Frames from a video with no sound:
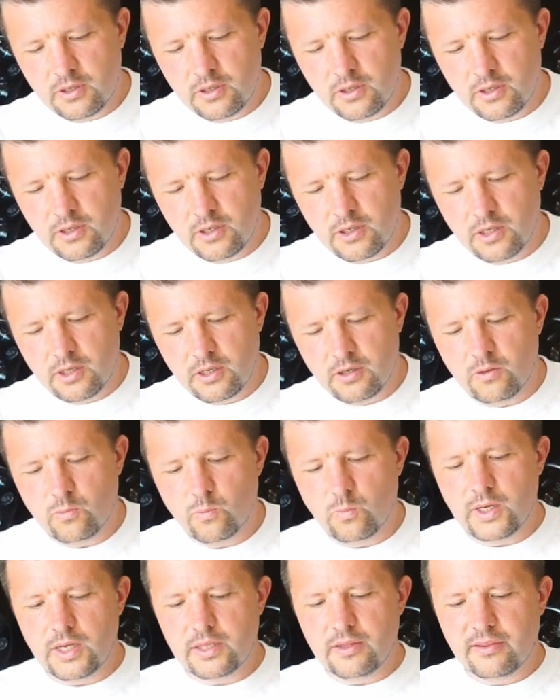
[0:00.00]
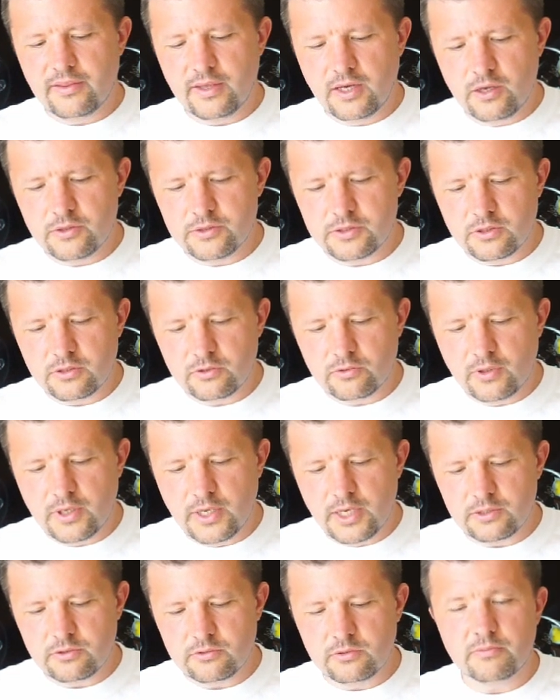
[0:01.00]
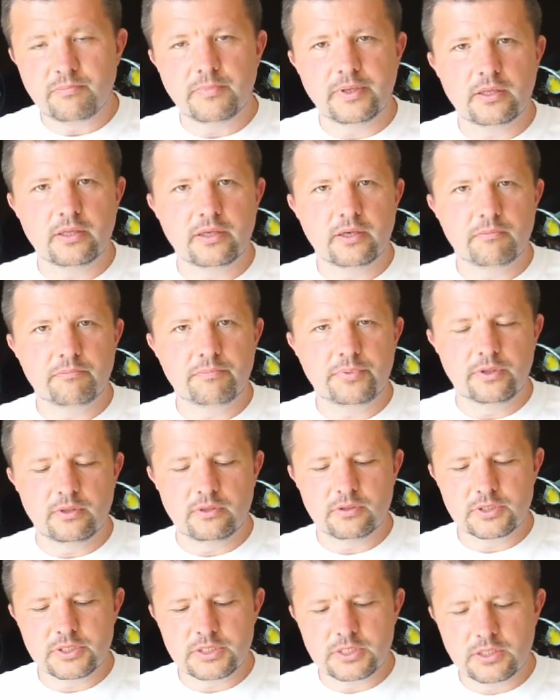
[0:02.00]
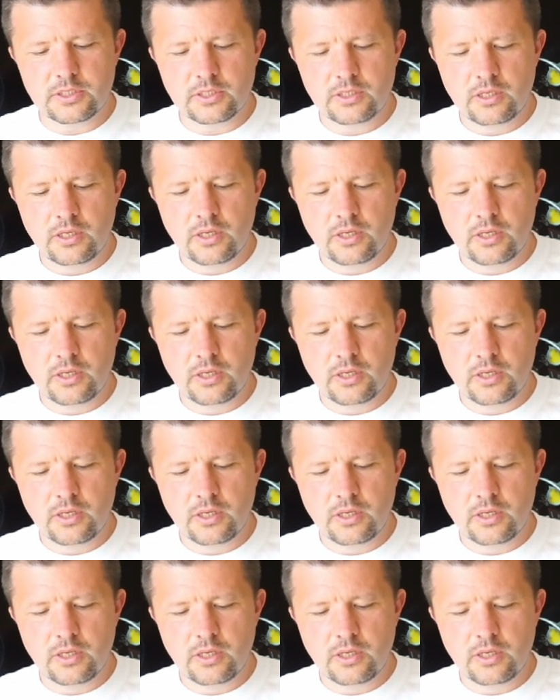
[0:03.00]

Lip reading: 1200 milliamperes.